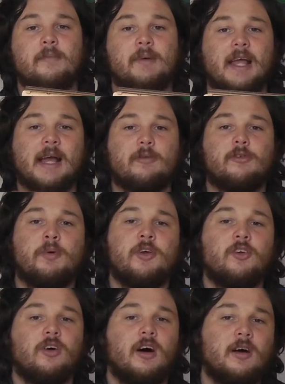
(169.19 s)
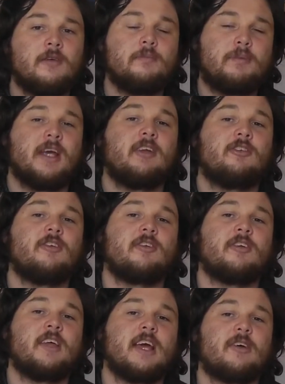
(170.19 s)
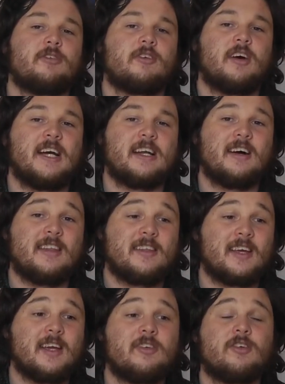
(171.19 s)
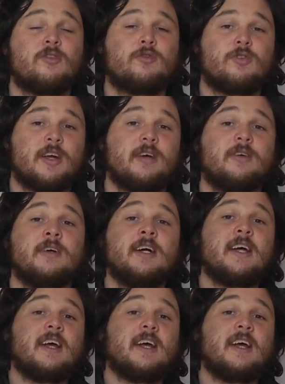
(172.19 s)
Being able to put your own pictures on the outside, I think, is a real